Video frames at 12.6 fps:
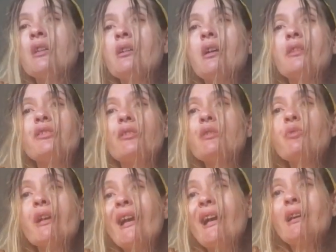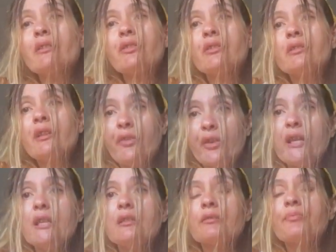and the only way out is
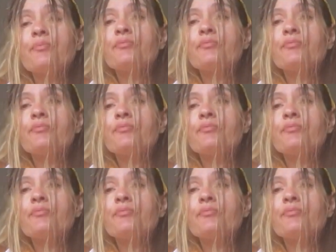in.